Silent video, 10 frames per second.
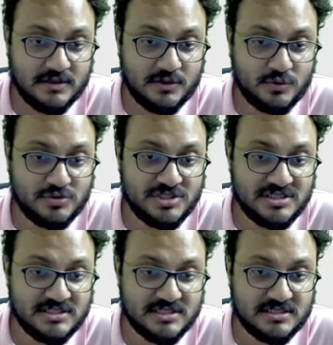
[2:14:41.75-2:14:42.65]
rook
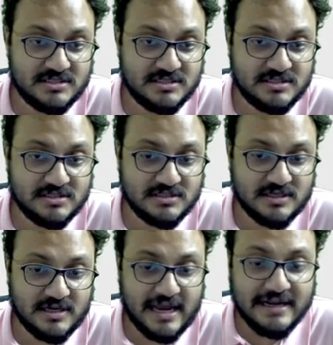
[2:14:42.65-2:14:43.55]
g6
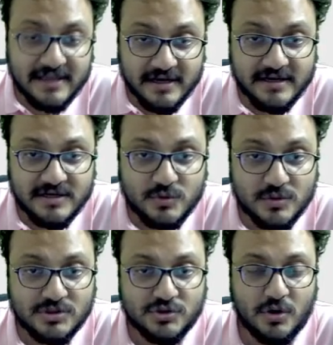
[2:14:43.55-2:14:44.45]
and they agreed to a
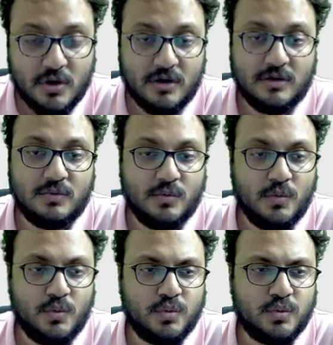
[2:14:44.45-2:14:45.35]
draw Oof